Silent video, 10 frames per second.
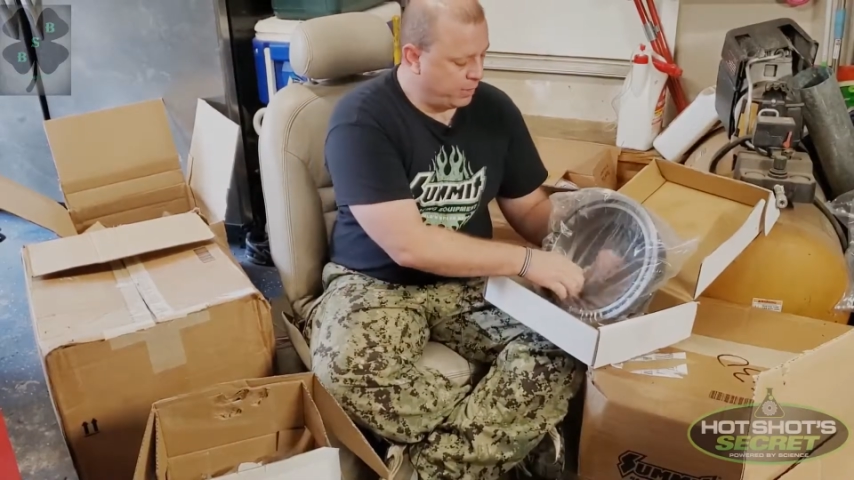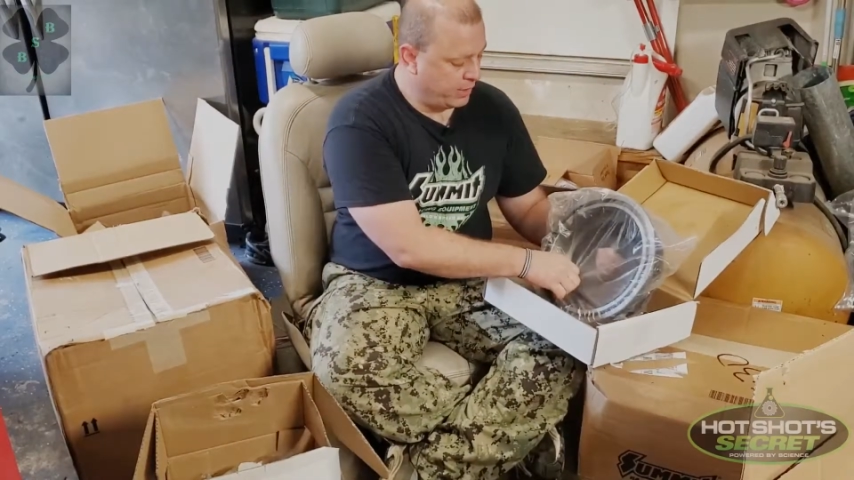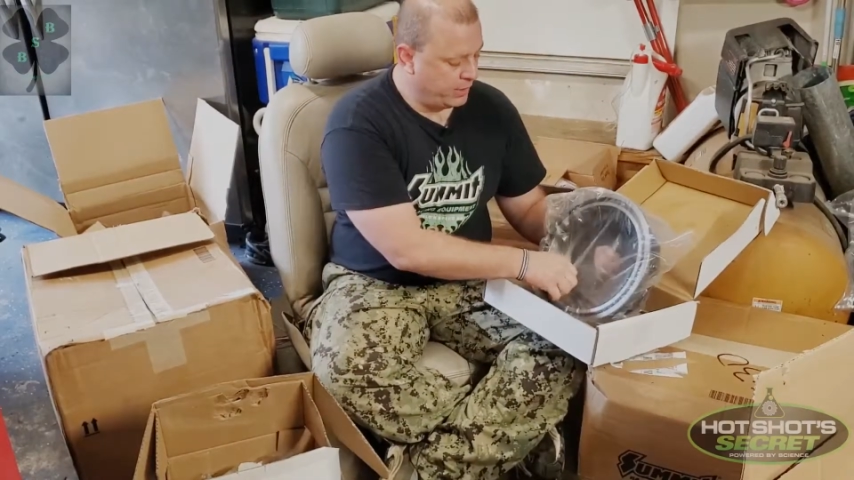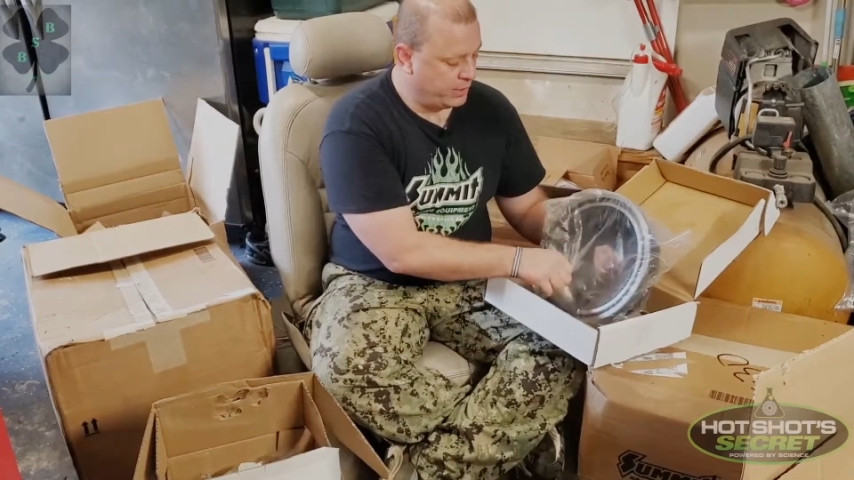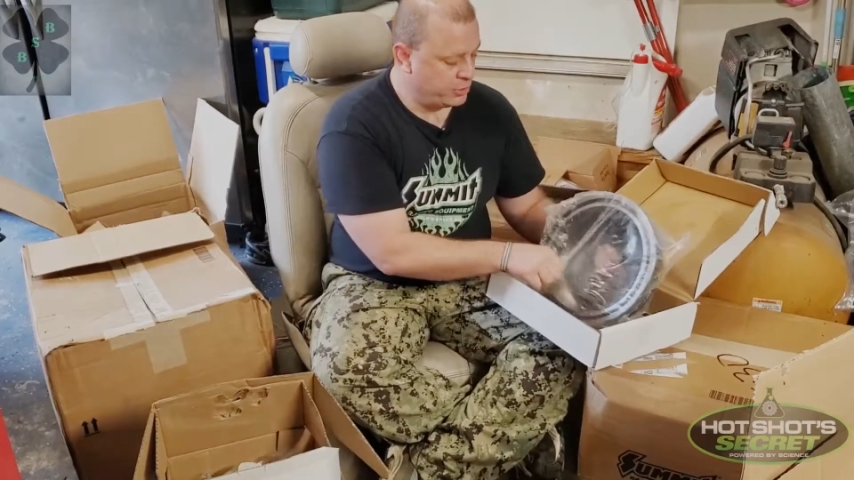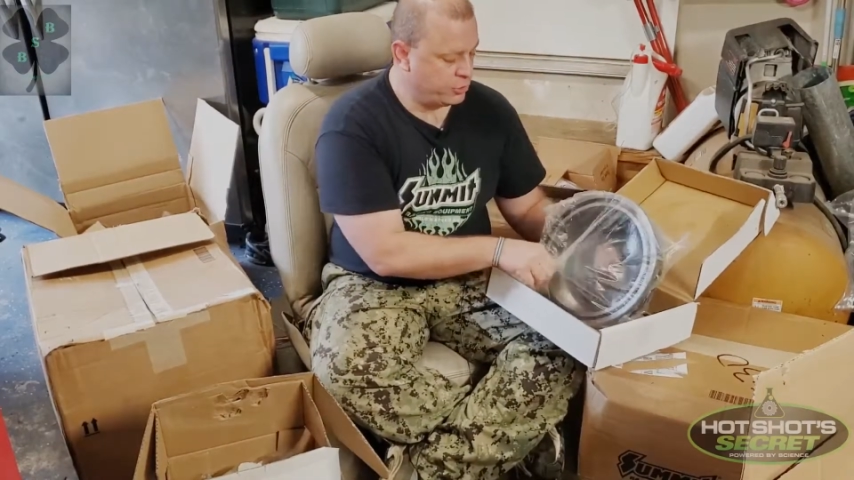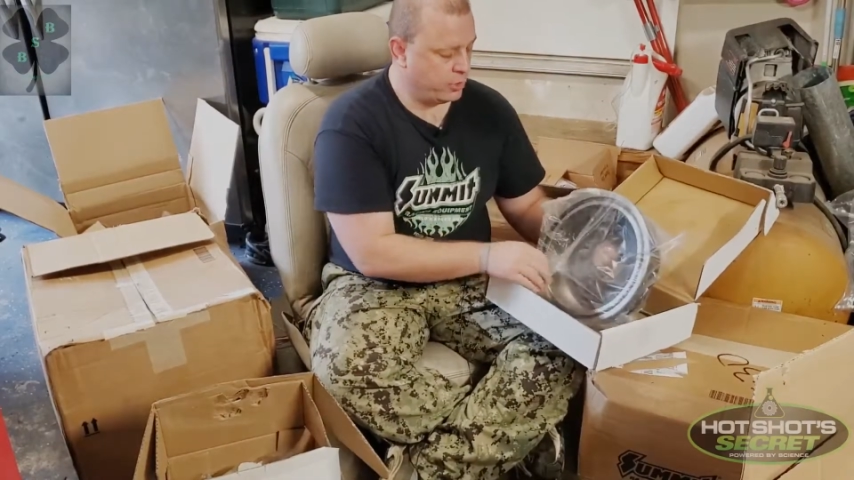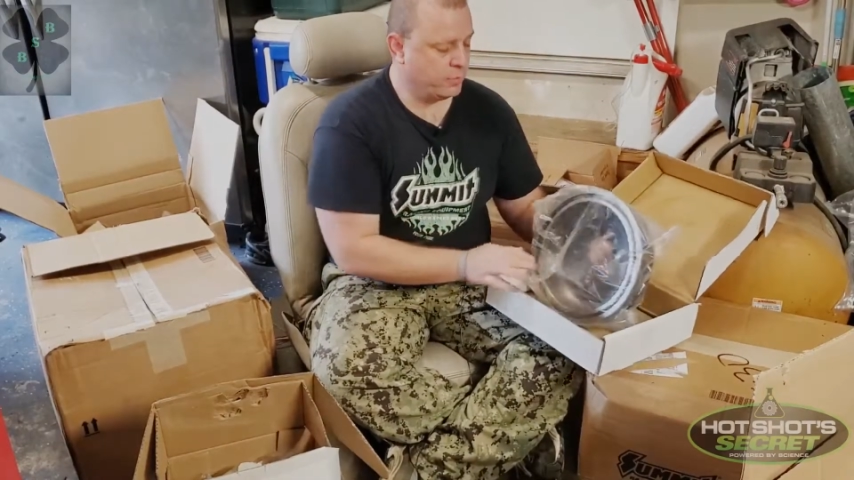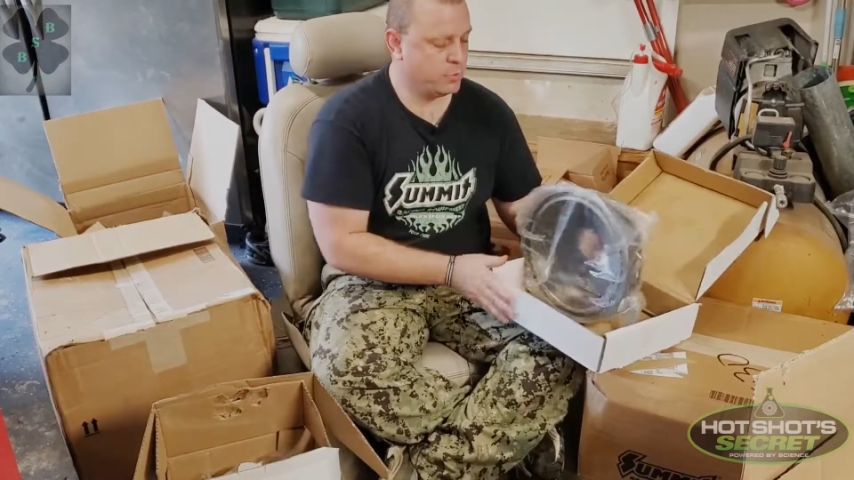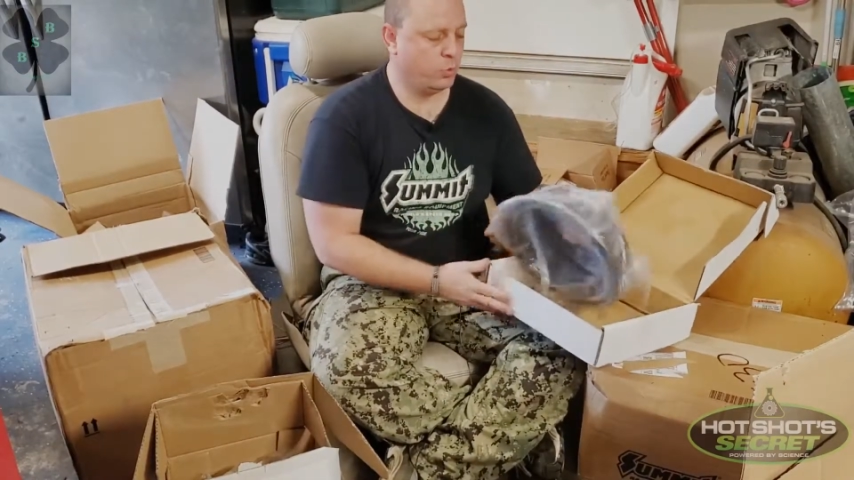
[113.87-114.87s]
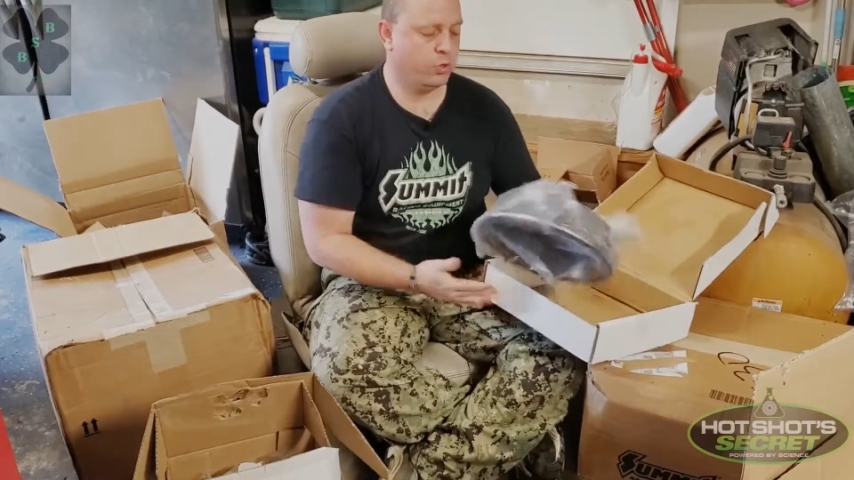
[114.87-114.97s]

But his drums